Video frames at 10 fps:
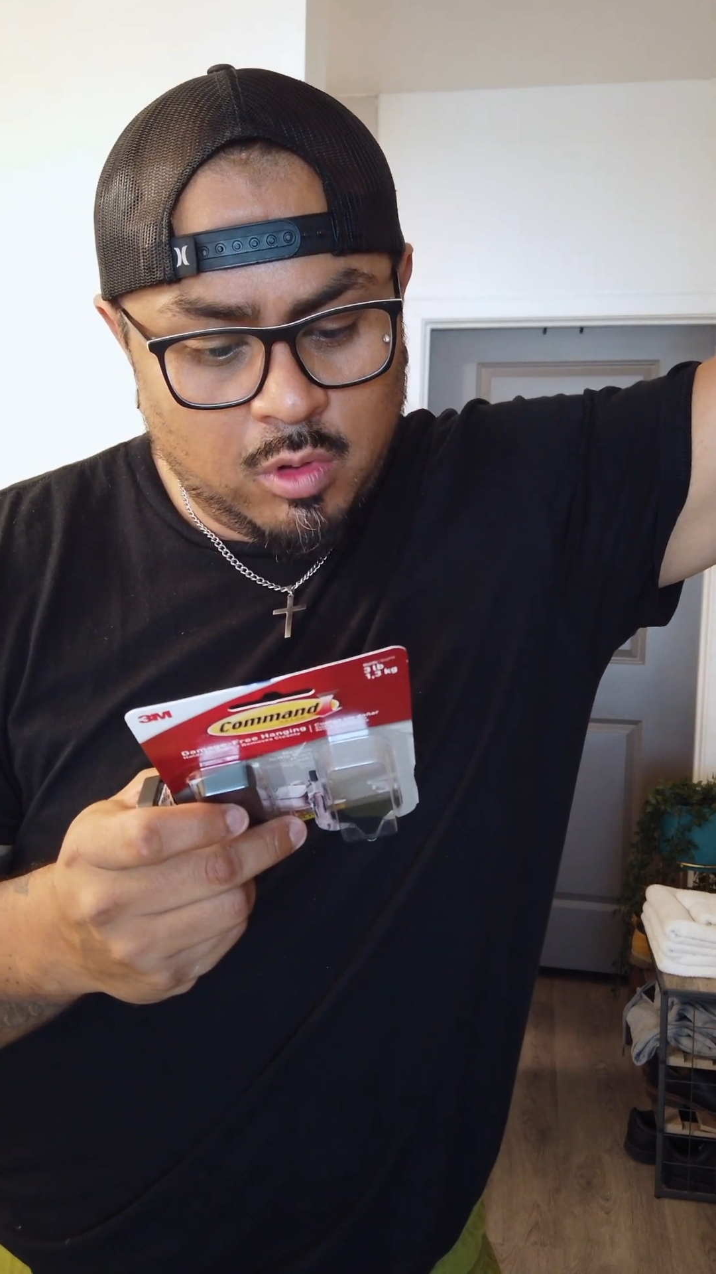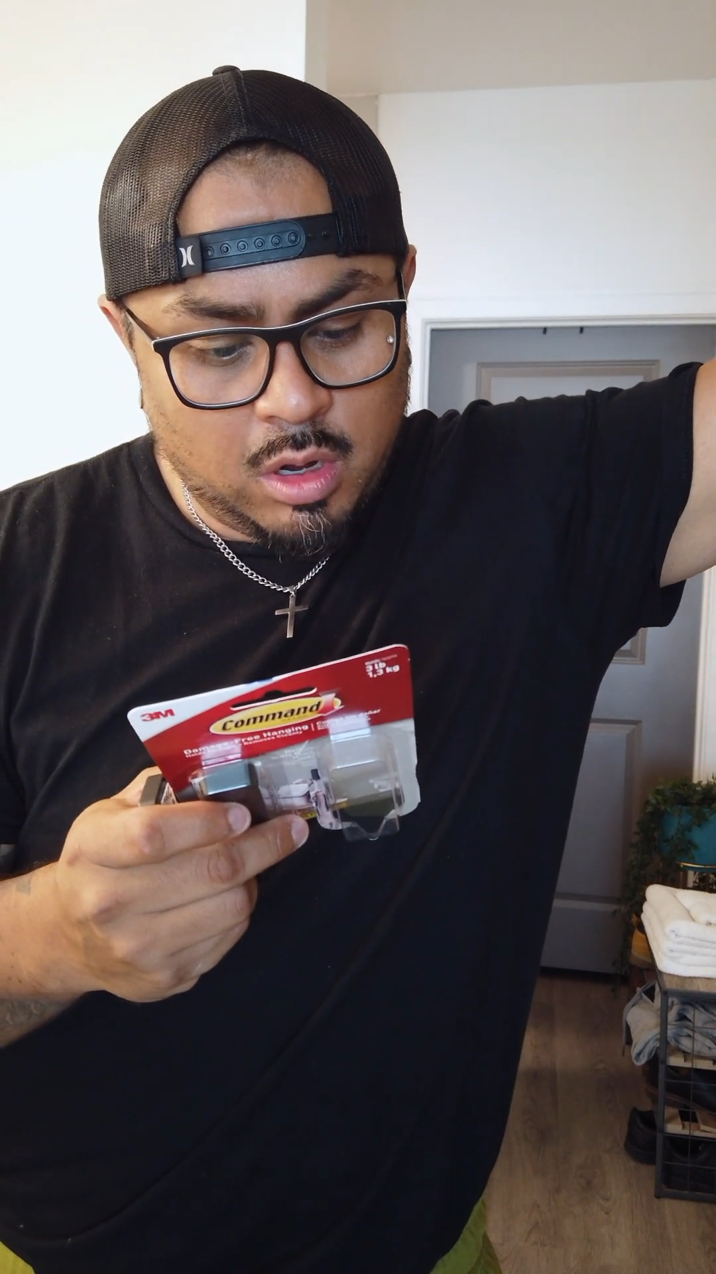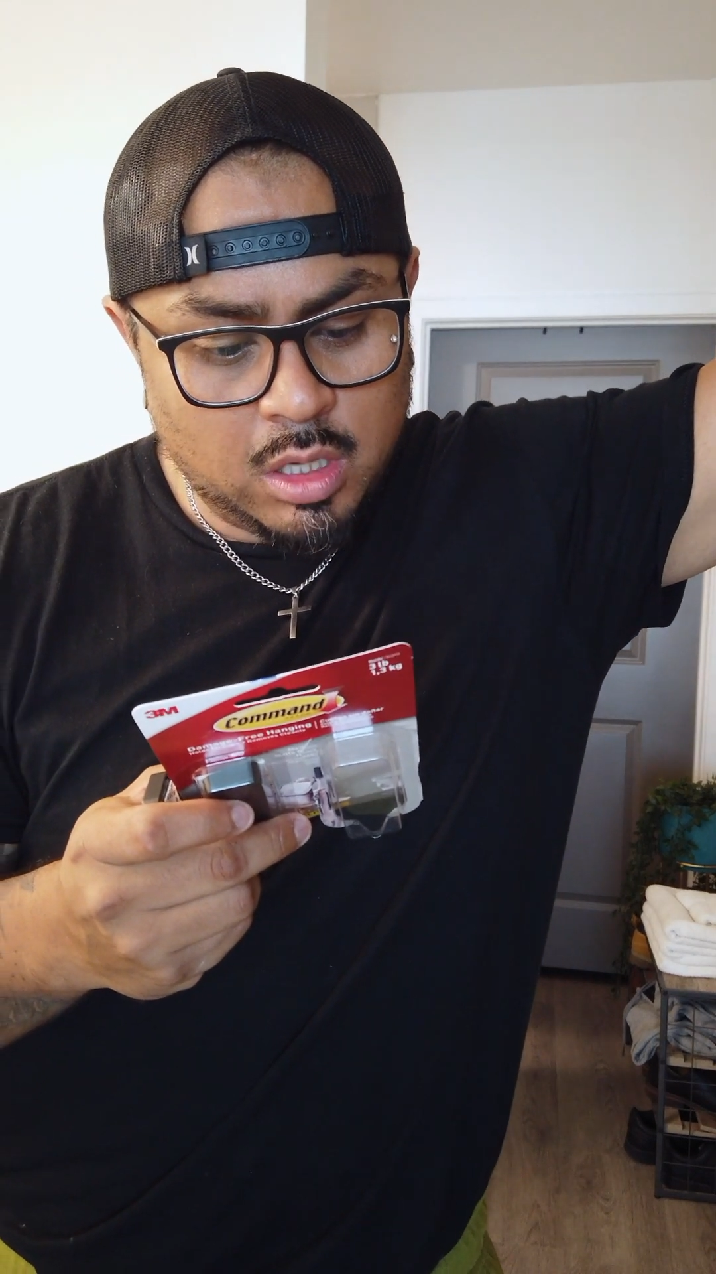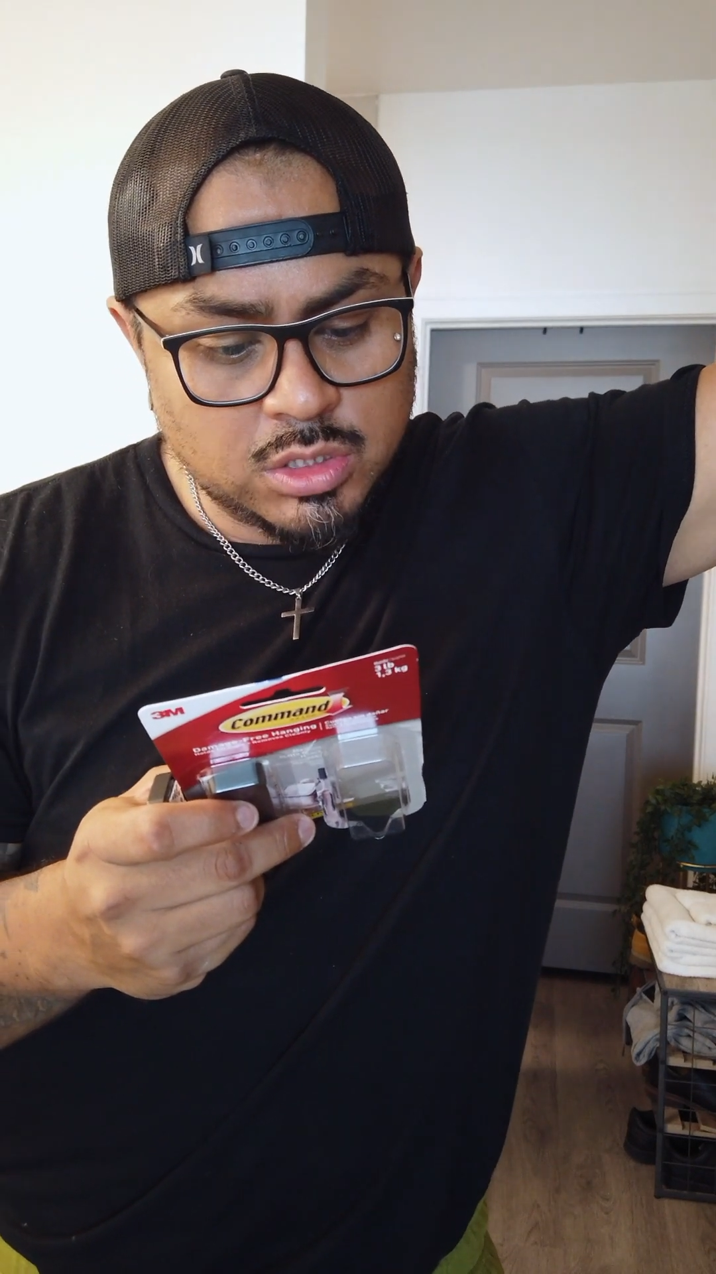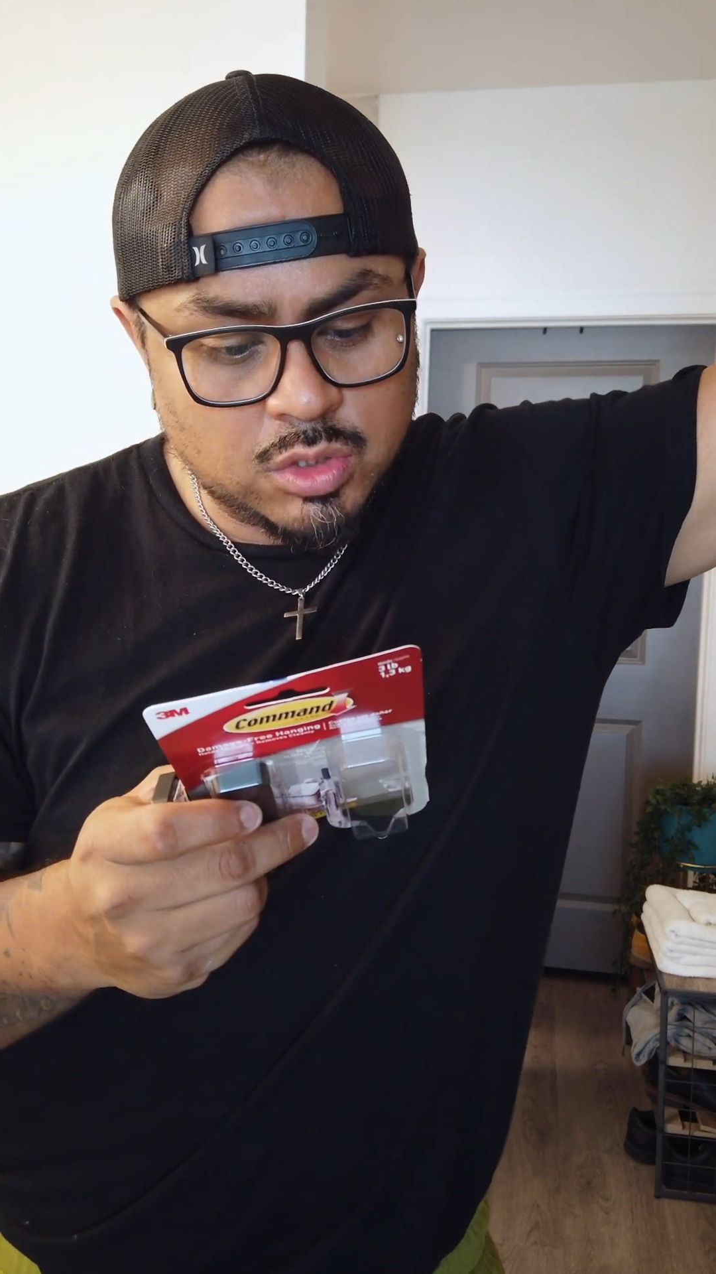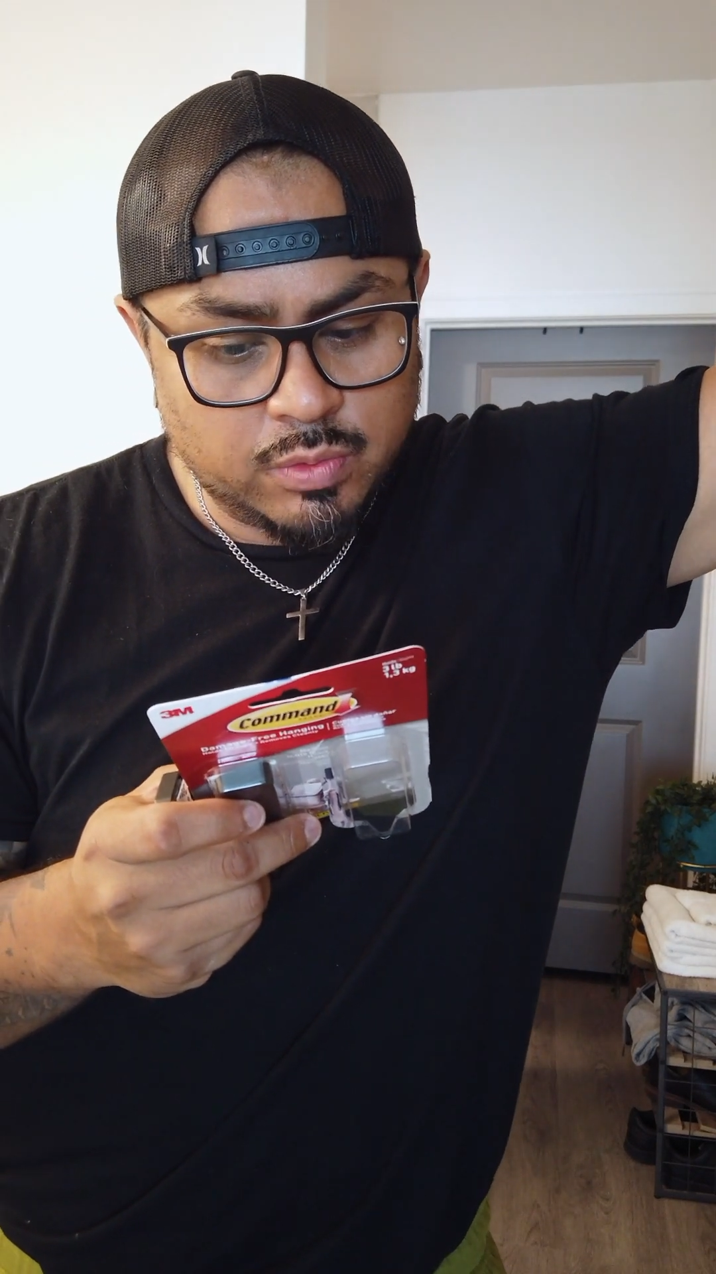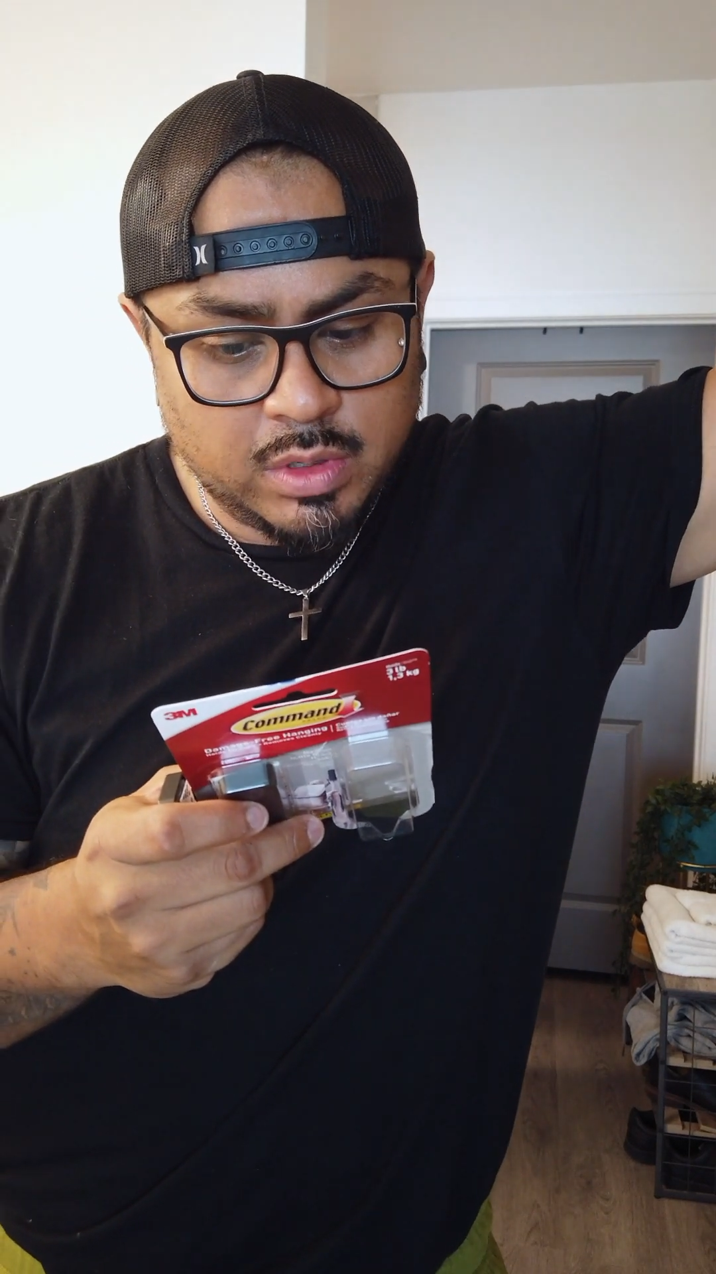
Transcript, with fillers: wall to